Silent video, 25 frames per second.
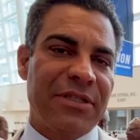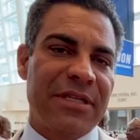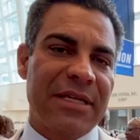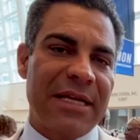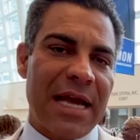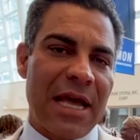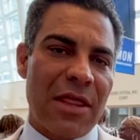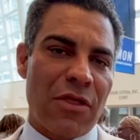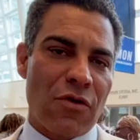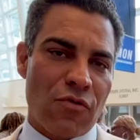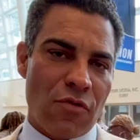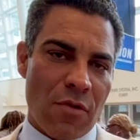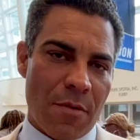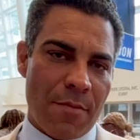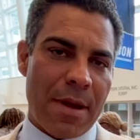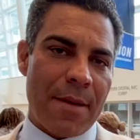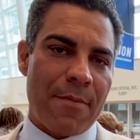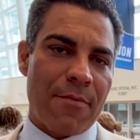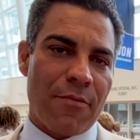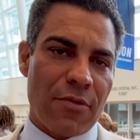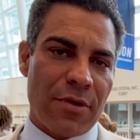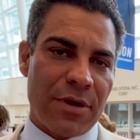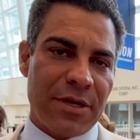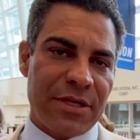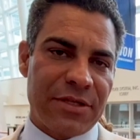together
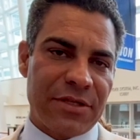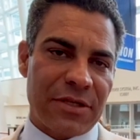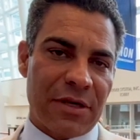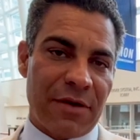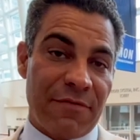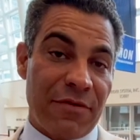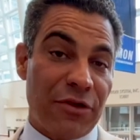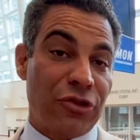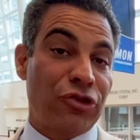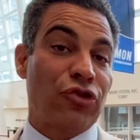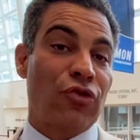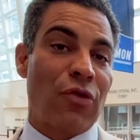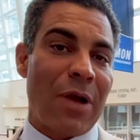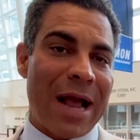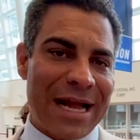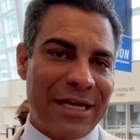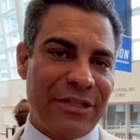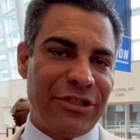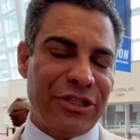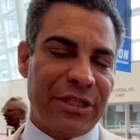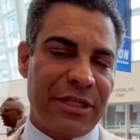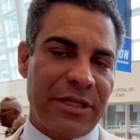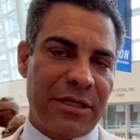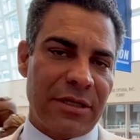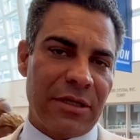remembrance of the
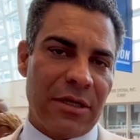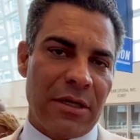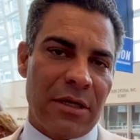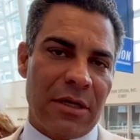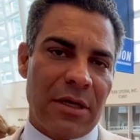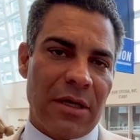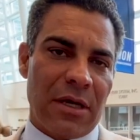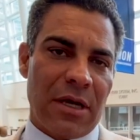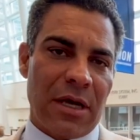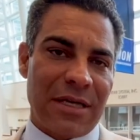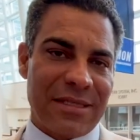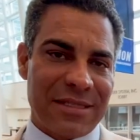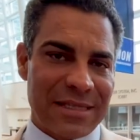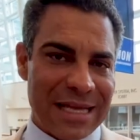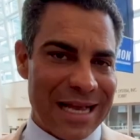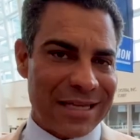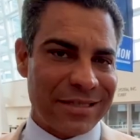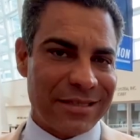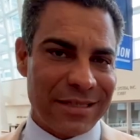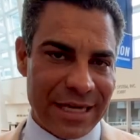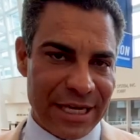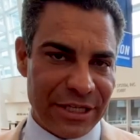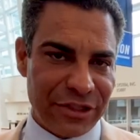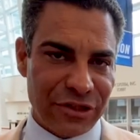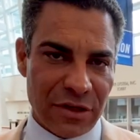tragic
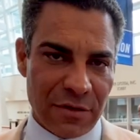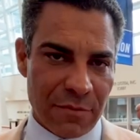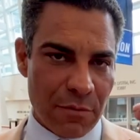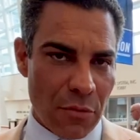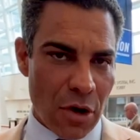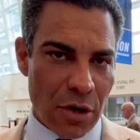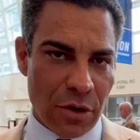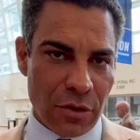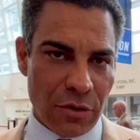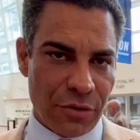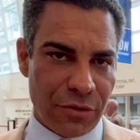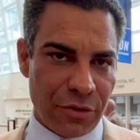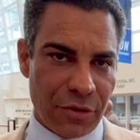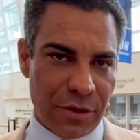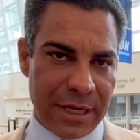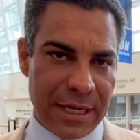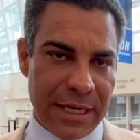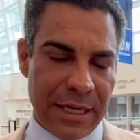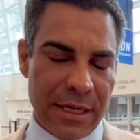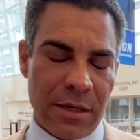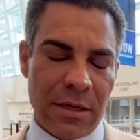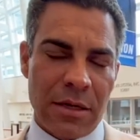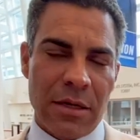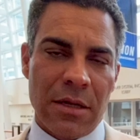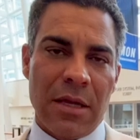assassination of Martin Luther
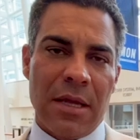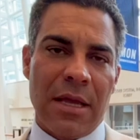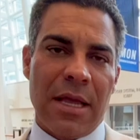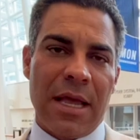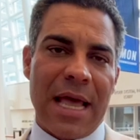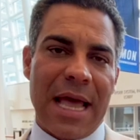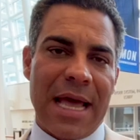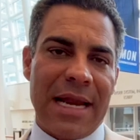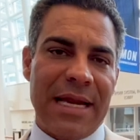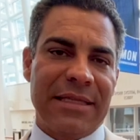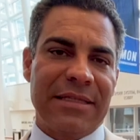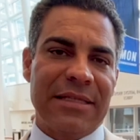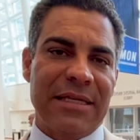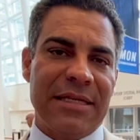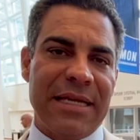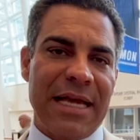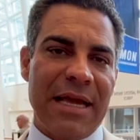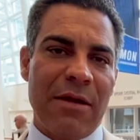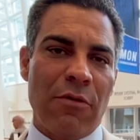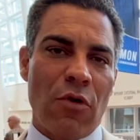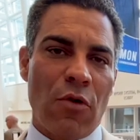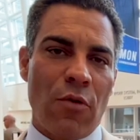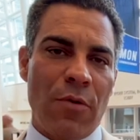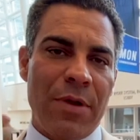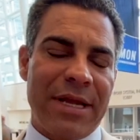King. And it's a day
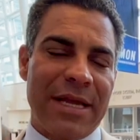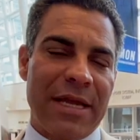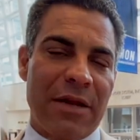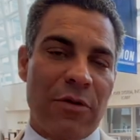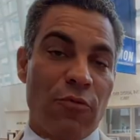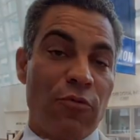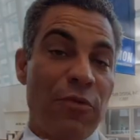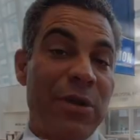where we can